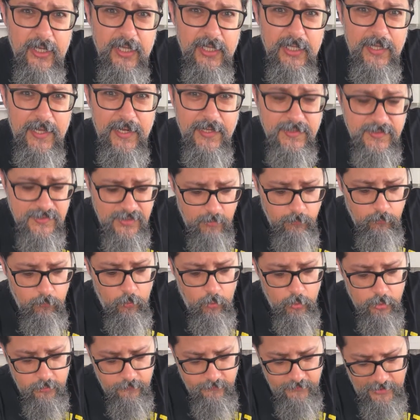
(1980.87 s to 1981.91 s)
will get some
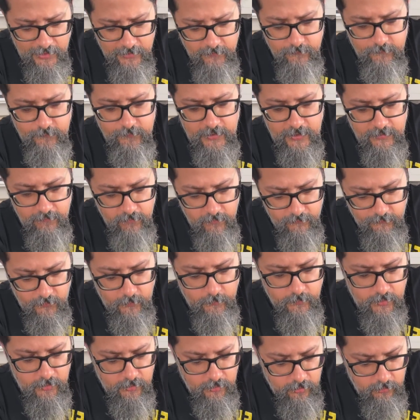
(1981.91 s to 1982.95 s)
more of that flavor
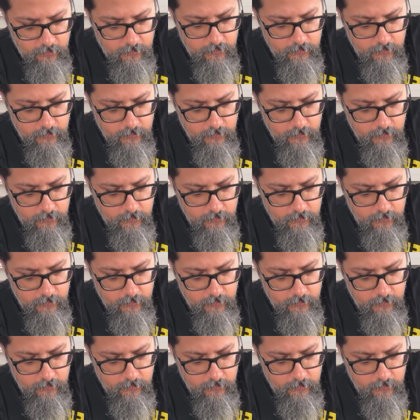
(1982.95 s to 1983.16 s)
from the